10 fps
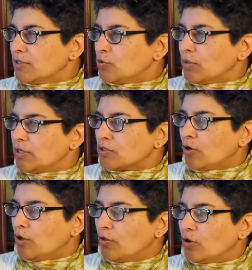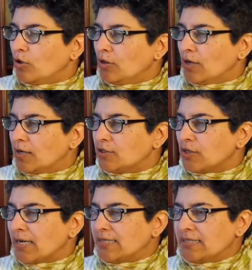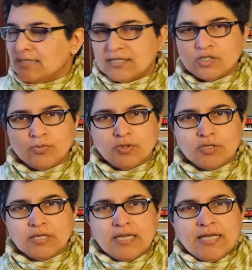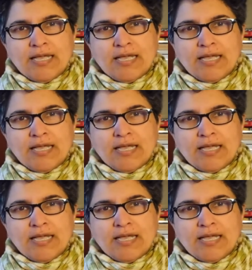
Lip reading: This one is called the Collage Ideas book.